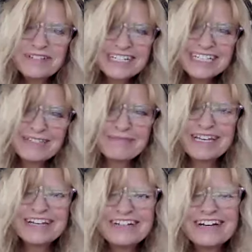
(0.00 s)
wood, wood,
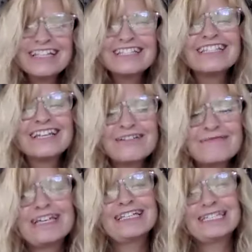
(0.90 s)
smell. I
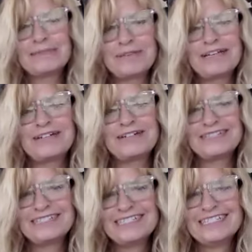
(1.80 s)
love that mm-hmm.
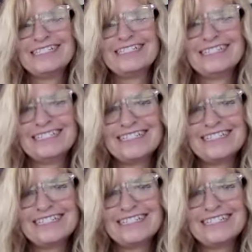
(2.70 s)
smell. Yeah.